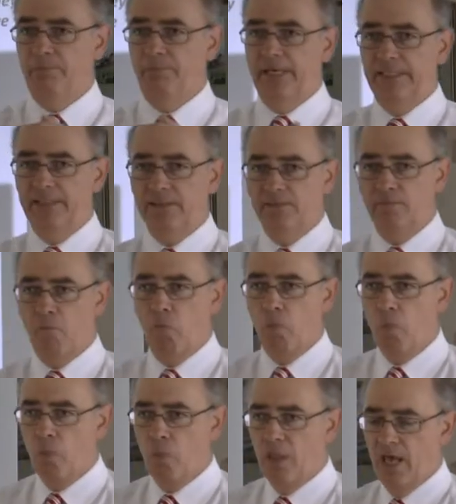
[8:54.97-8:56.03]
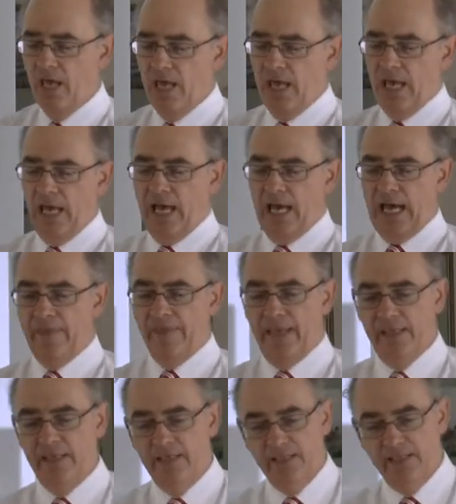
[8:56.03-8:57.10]
basin. And
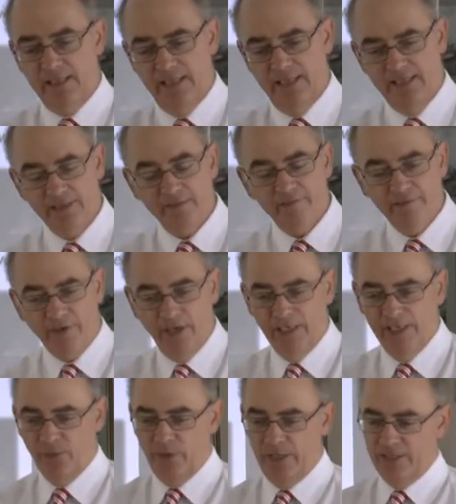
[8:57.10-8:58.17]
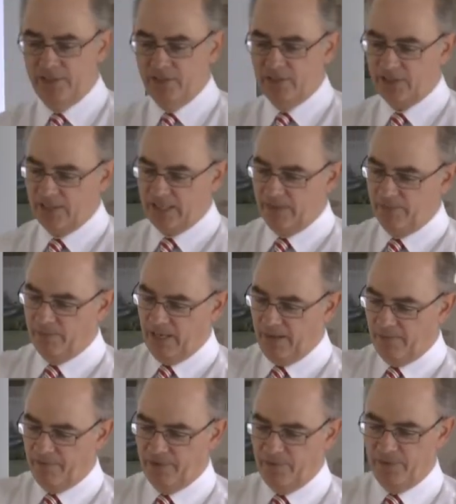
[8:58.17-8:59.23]
then violent winds come
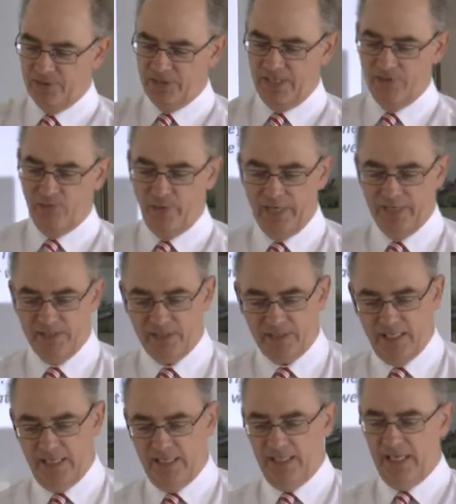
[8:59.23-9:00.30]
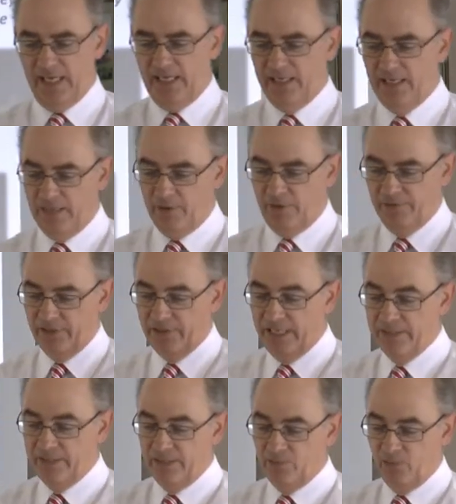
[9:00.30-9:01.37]
up from the southwest, and they come off the
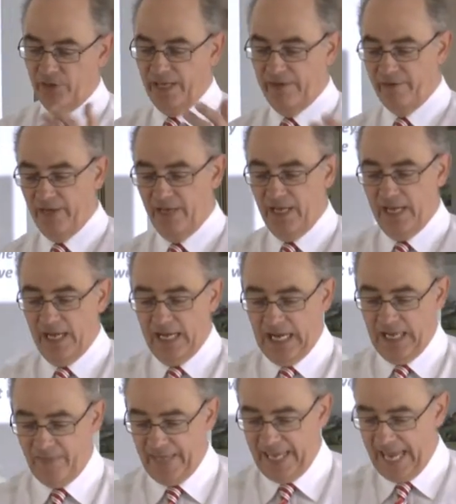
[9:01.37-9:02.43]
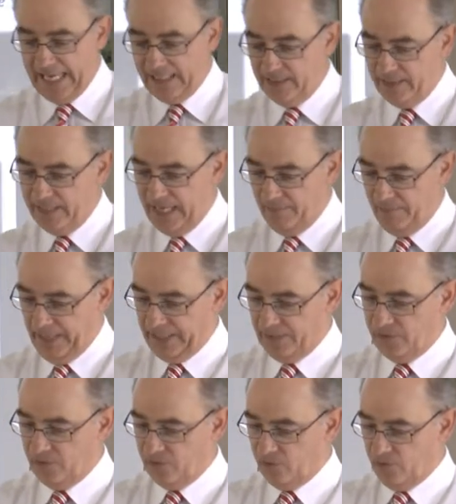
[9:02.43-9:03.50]
desert and whatever, and they enter that
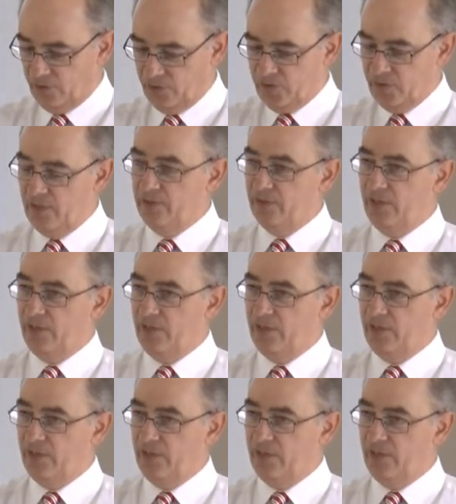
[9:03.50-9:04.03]
basin through the southern